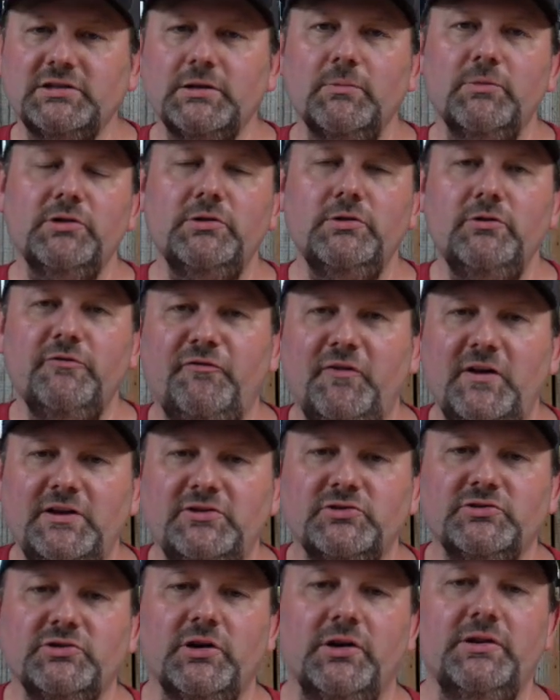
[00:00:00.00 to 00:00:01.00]
some of the new
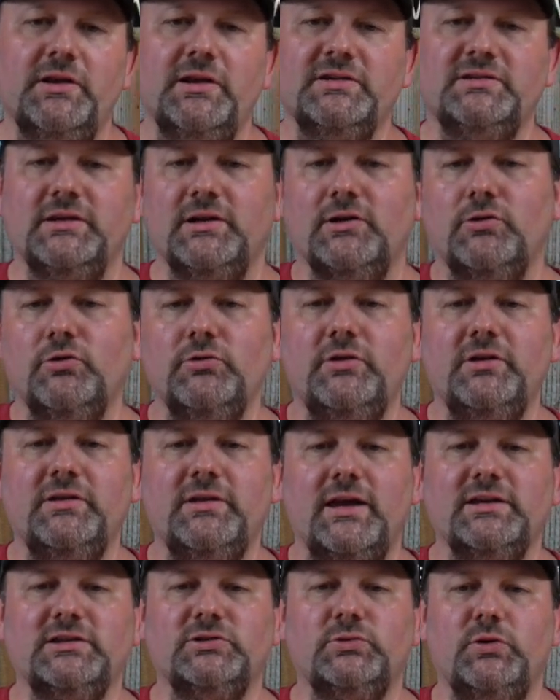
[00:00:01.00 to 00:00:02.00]
features on this, including
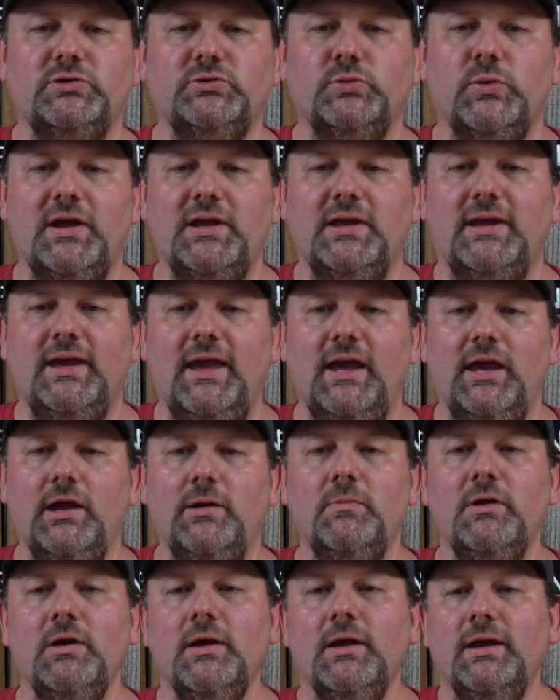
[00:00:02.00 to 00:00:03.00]
that switch weight cam,